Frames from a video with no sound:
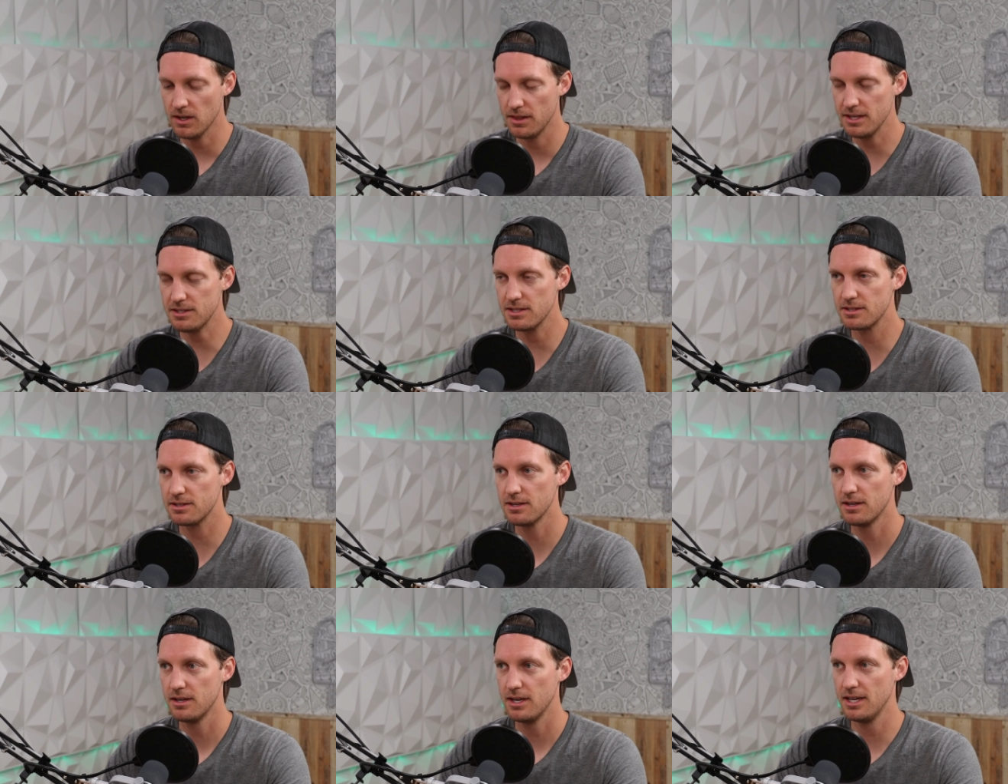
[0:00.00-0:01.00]
this is,
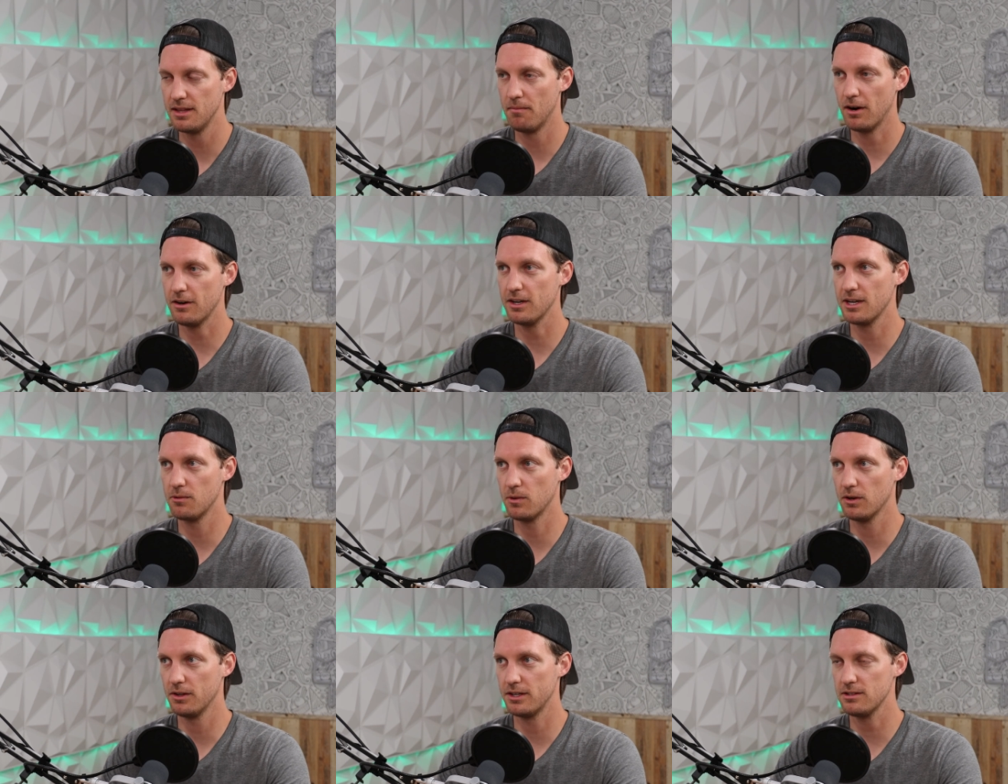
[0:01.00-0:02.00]
in the marketing
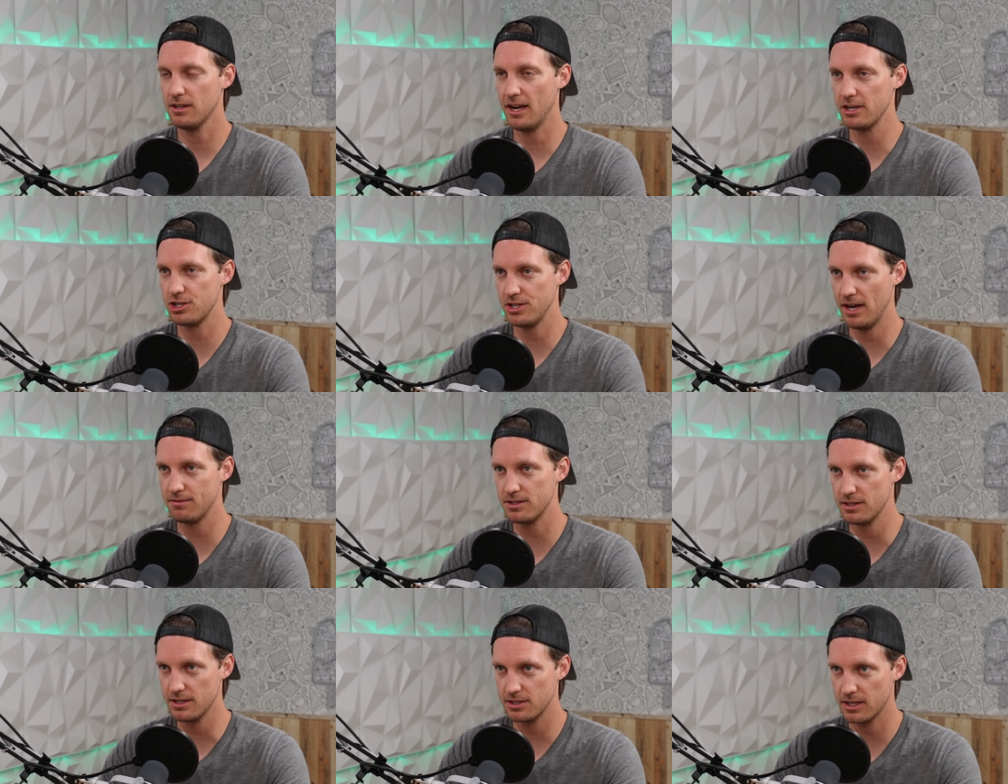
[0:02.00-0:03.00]
world, there's a lot of chefs
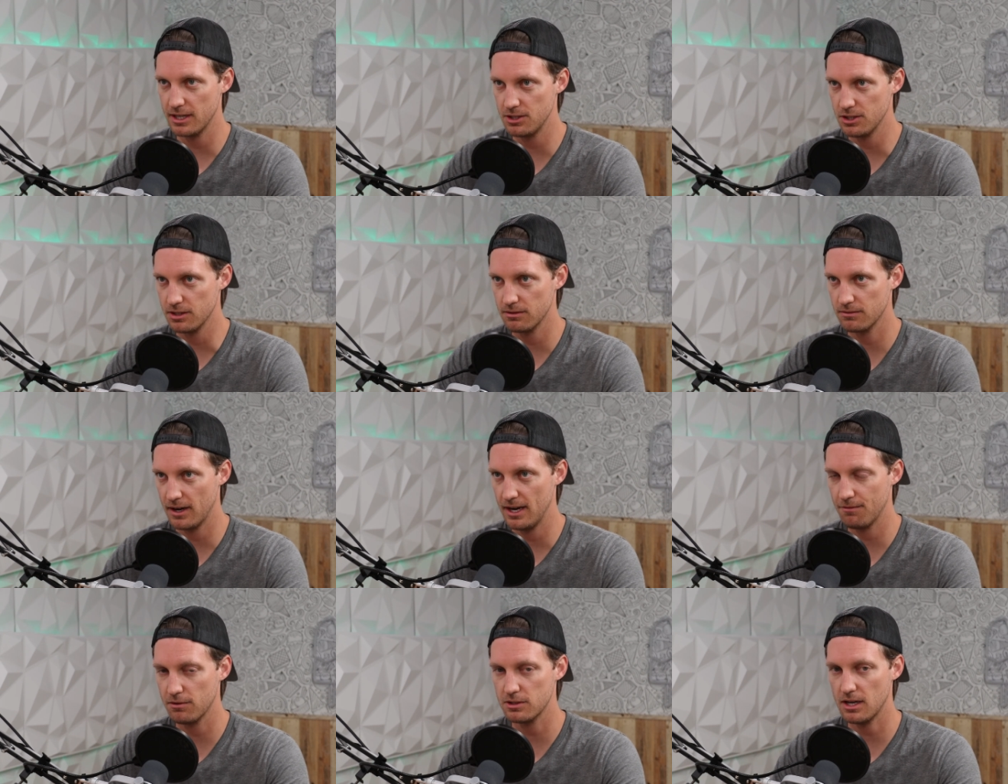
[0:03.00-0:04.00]
in this kitchen, right?
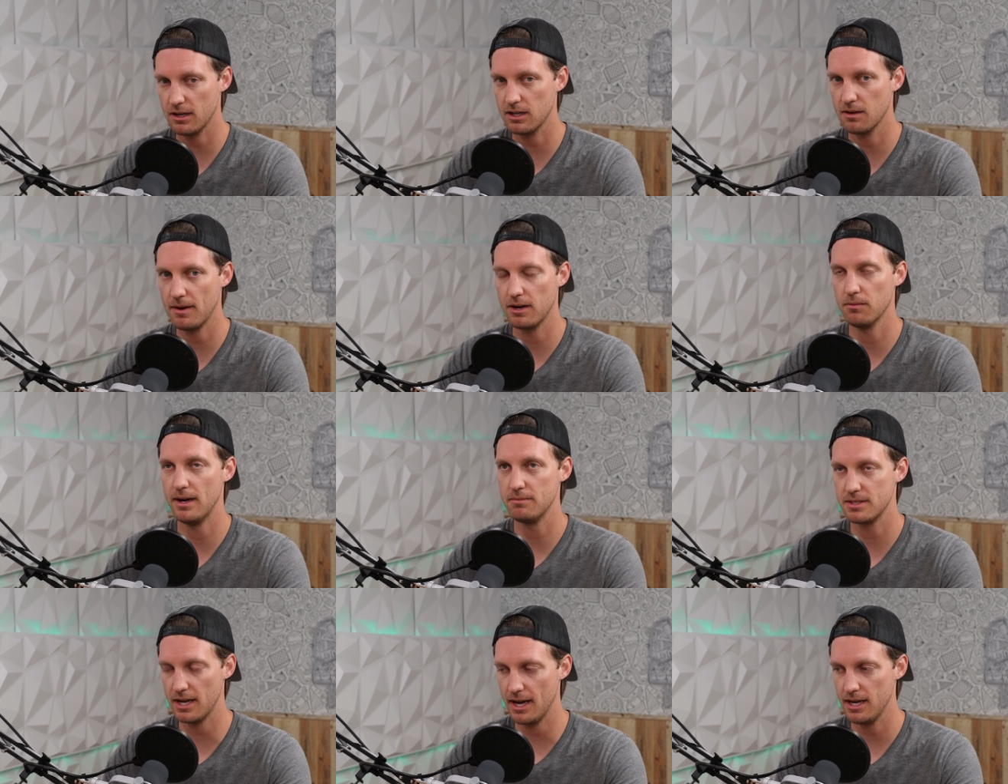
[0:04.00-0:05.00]
If we're talking about a
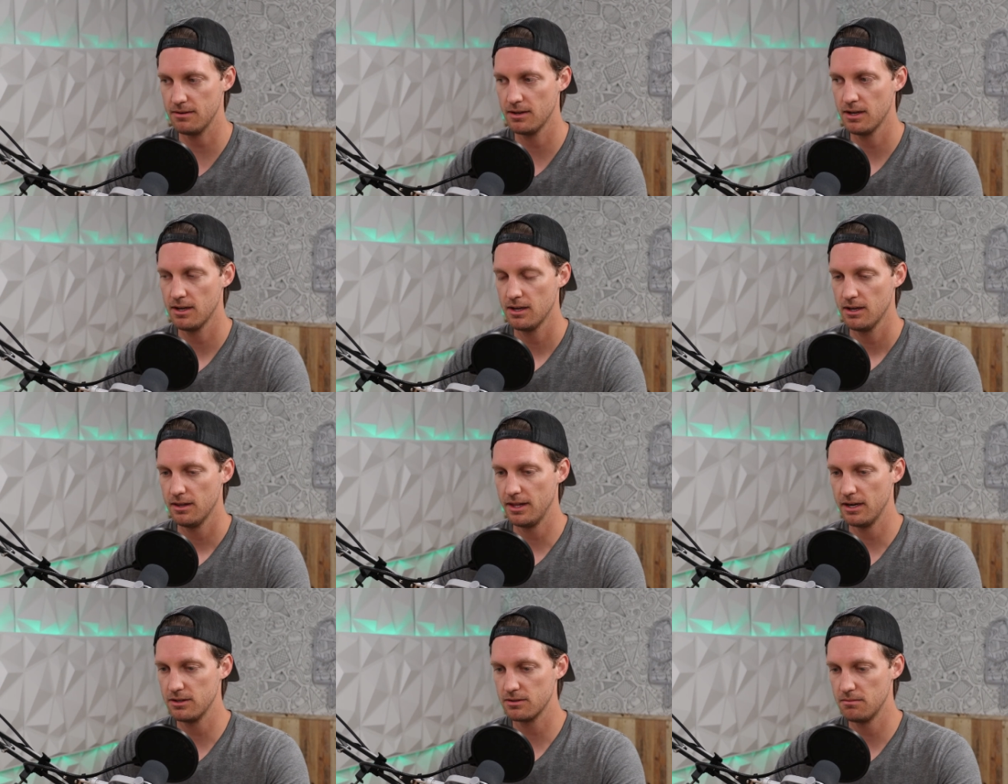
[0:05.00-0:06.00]
website,
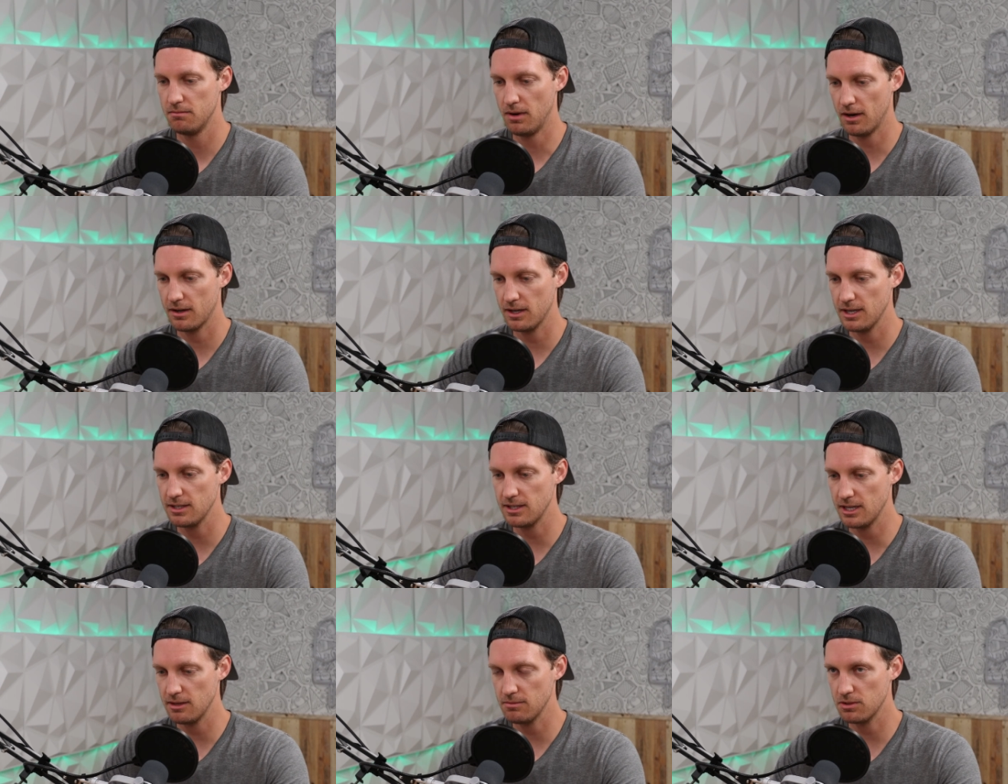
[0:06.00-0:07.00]
there's marketing
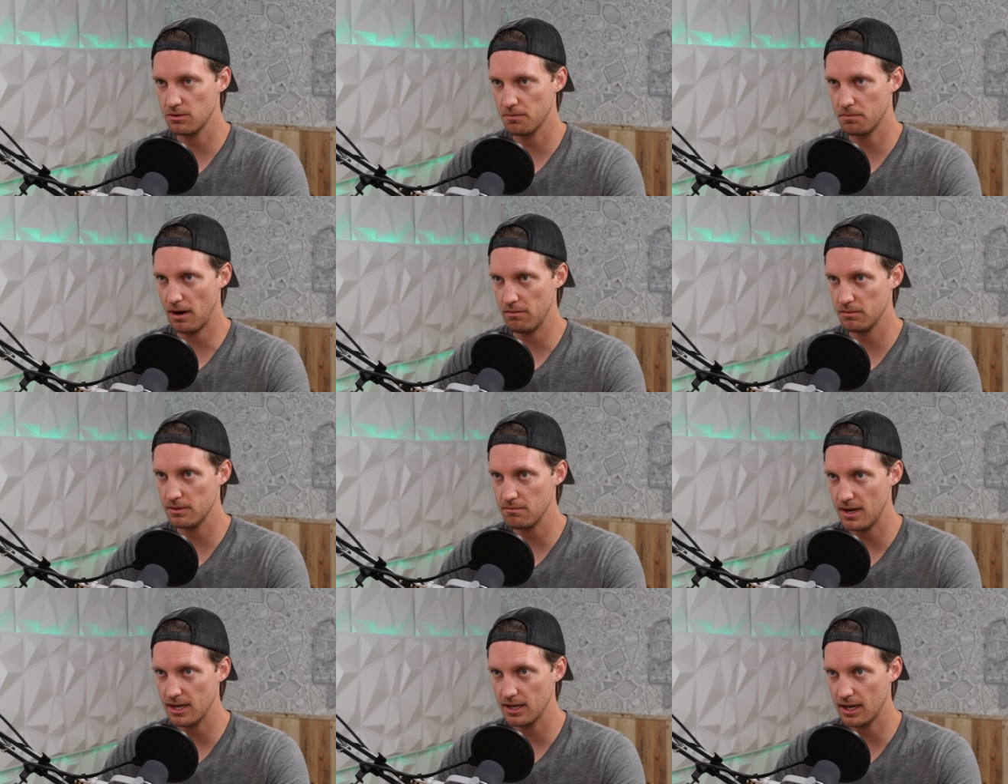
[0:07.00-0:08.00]
teams who are probably
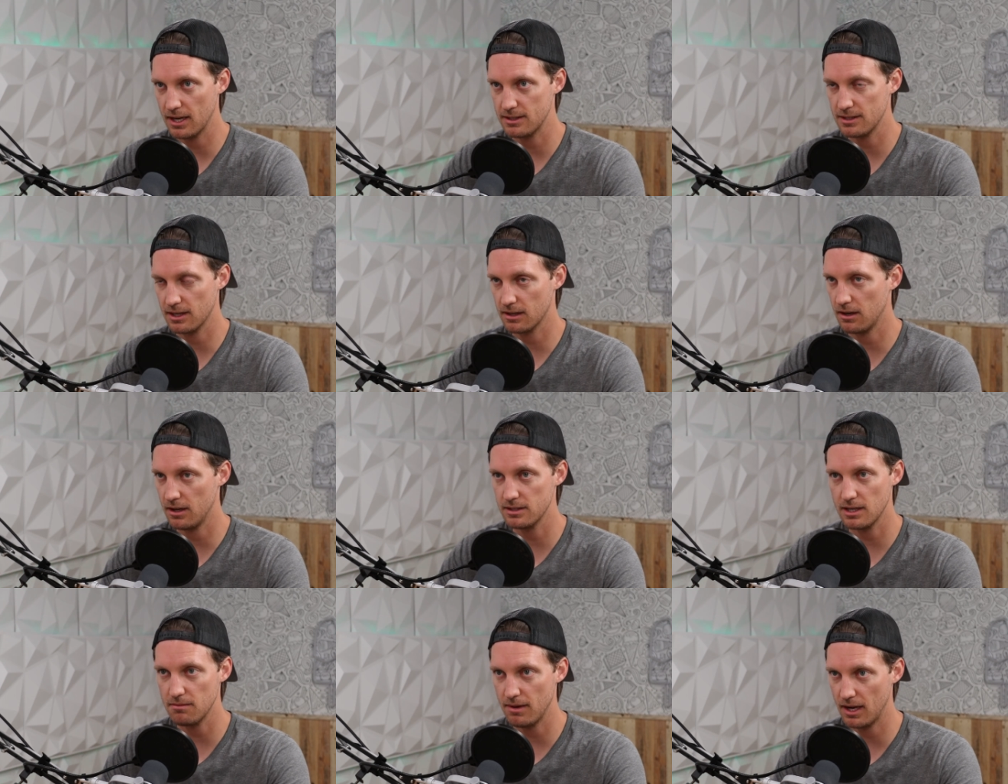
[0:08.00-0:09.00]
making edits in a
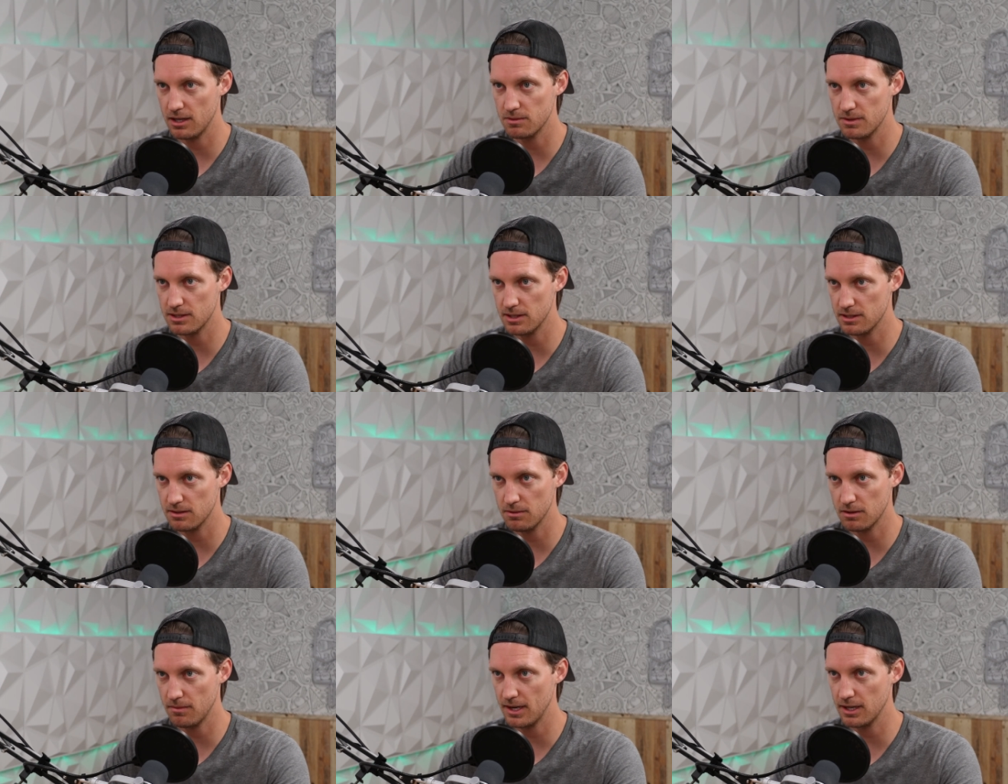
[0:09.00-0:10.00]
content management system that
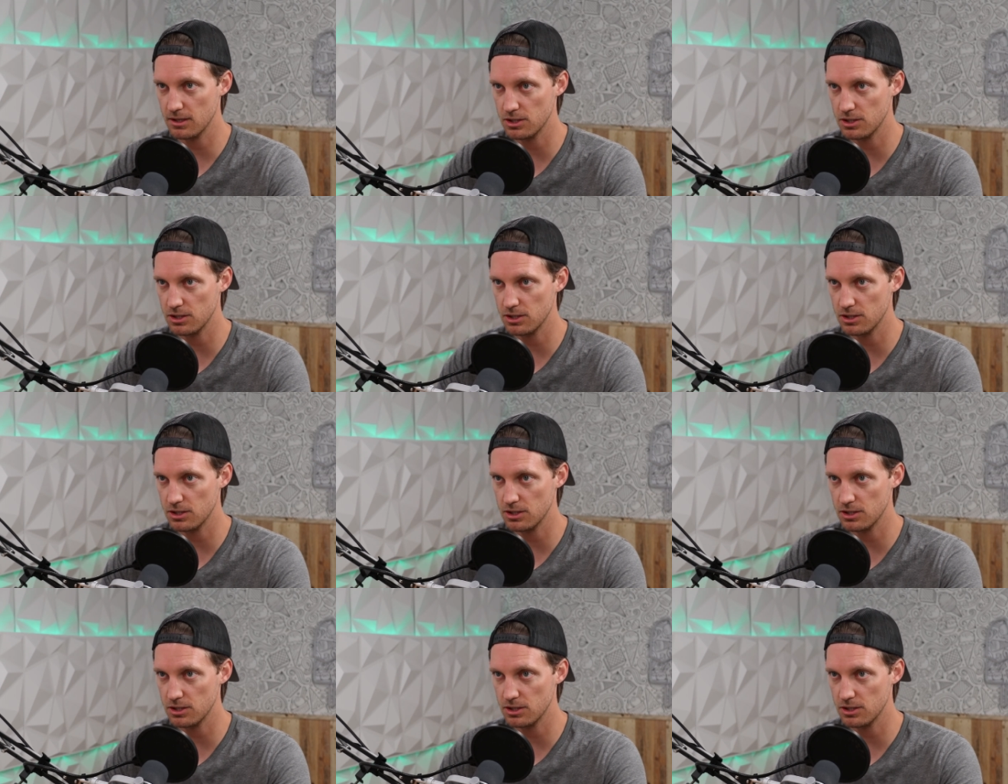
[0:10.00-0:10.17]
are making